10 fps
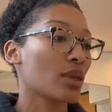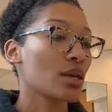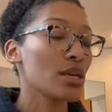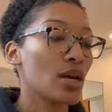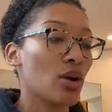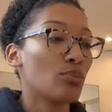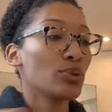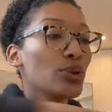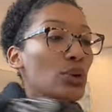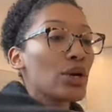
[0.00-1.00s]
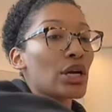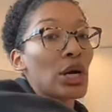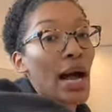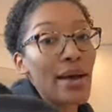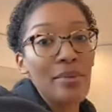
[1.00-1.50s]
you know, boohoo and
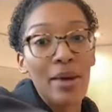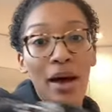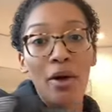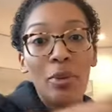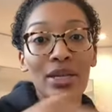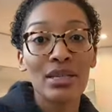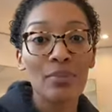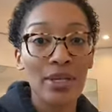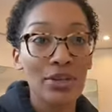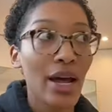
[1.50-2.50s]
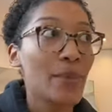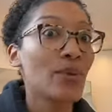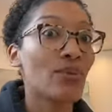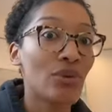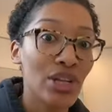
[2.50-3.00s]
cry about, but it's something you gotta be
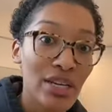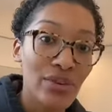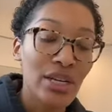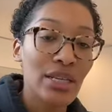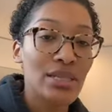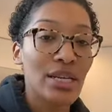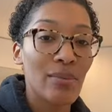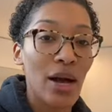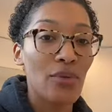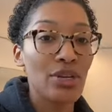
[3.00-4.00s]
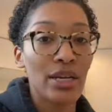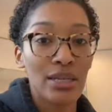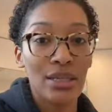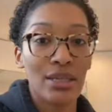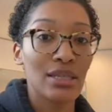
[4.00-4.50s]
really realistic about when you get
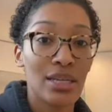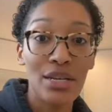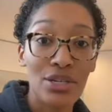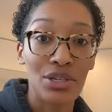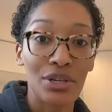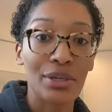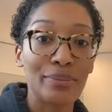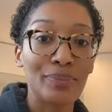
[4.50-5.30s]
into this industry.